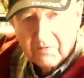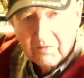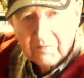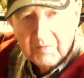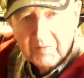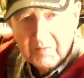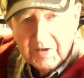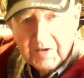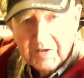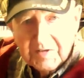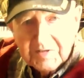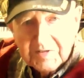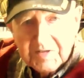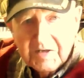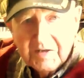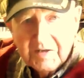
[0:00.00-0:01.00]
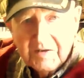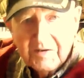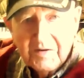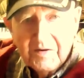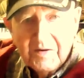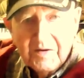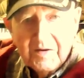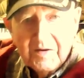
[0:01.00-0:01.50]
because they
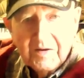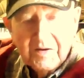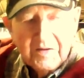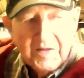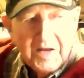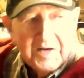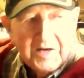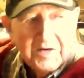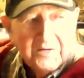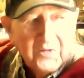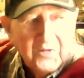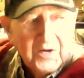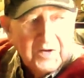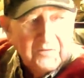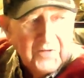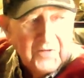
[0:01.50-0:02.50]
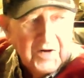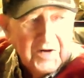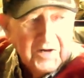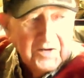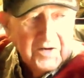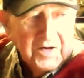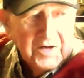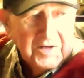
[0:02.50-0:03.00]
they didn't want to
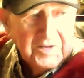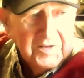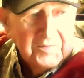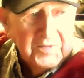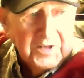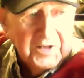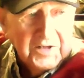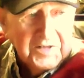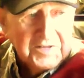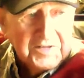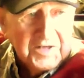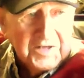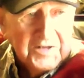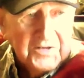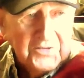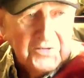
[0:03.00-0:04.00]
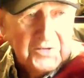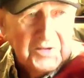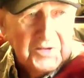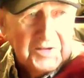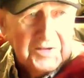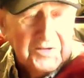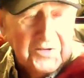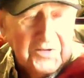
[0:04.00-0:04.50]
fire on you because they knew that
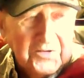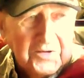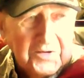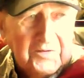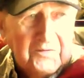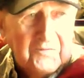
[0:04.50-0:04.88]
you could